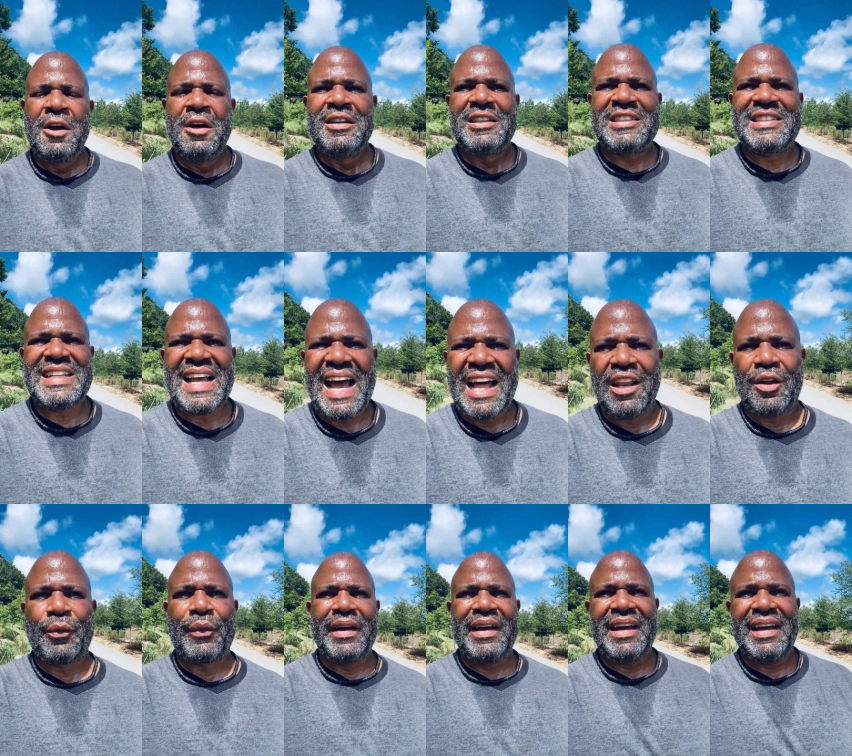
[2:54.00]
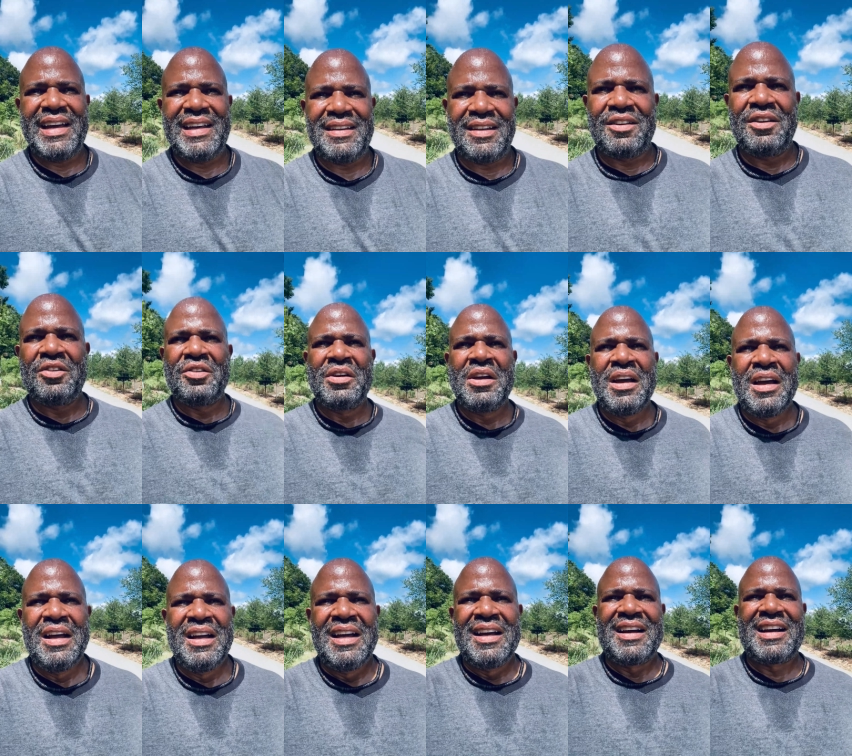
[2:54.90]
salary and
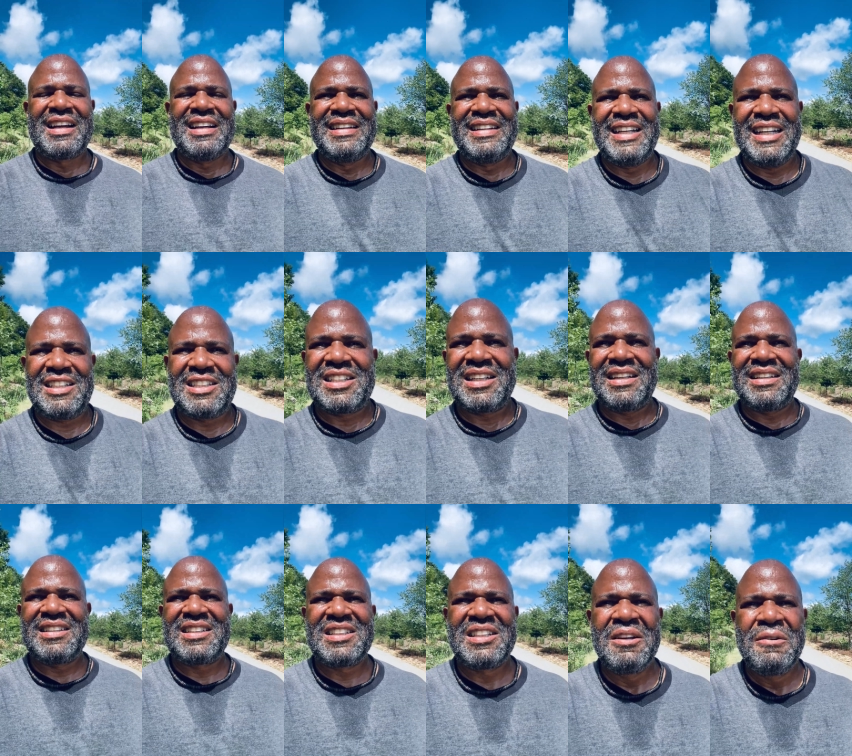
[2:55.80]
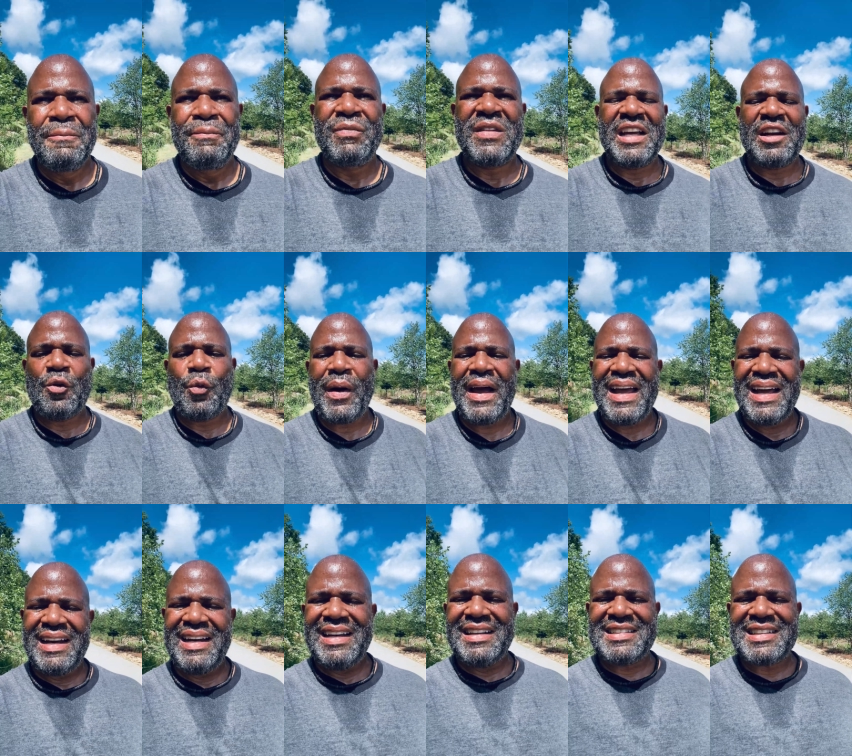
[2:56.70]
conditions. In a way
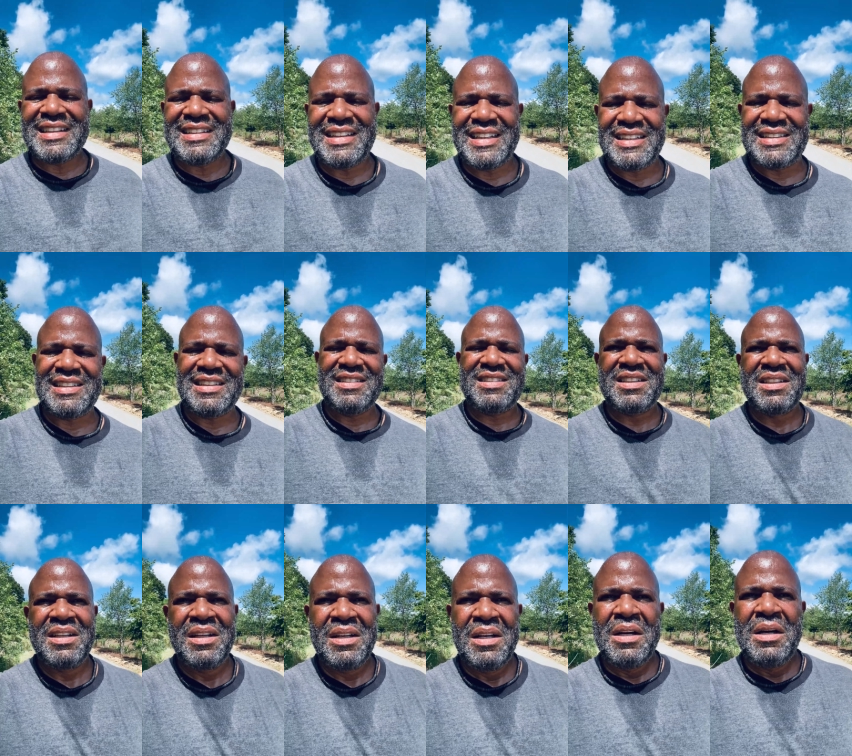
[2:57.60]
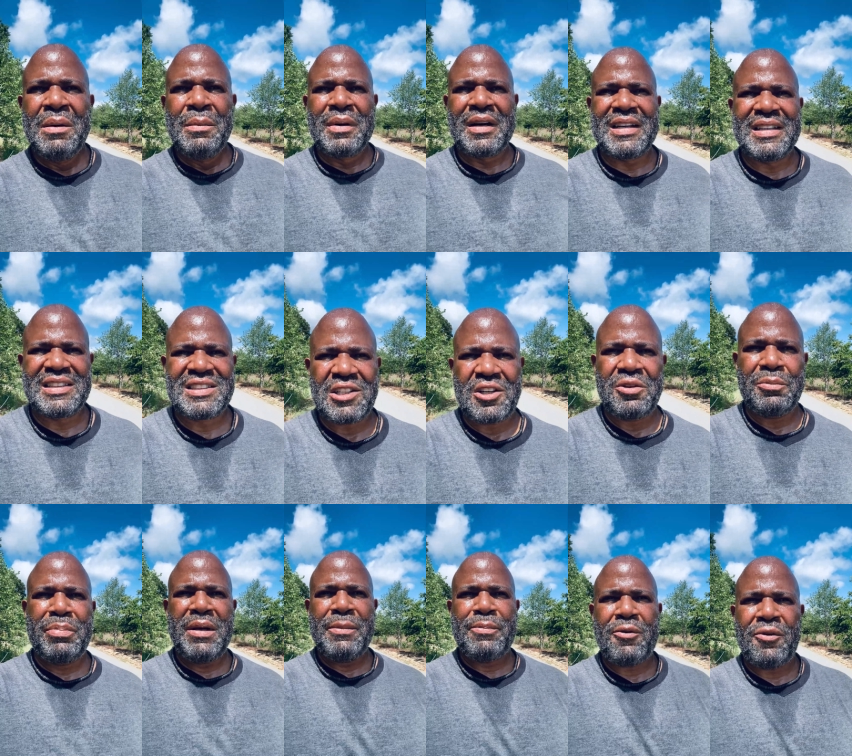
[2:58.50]
it is conditions because certain
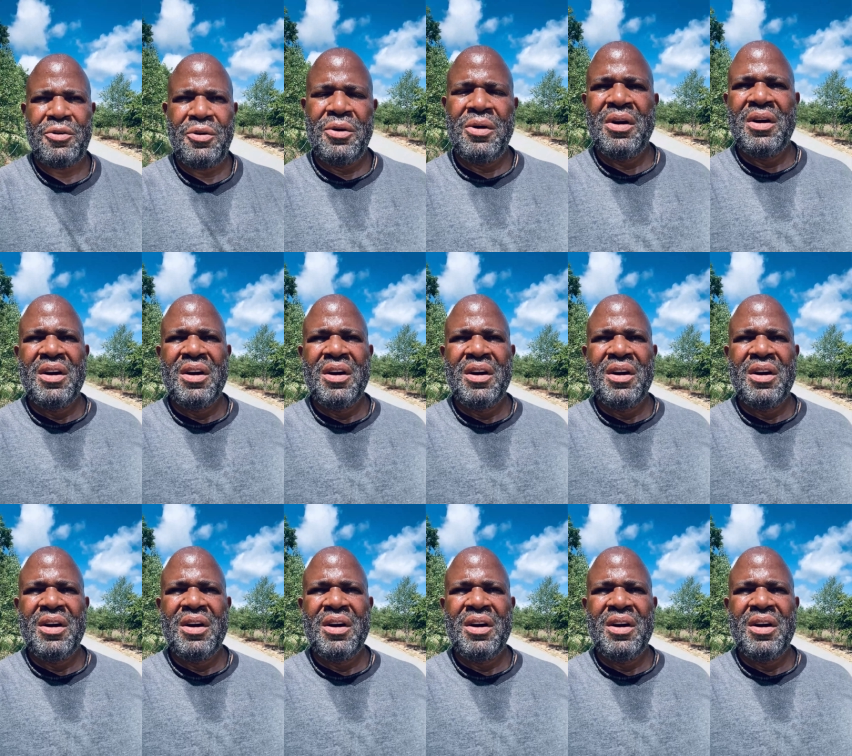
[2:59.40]
people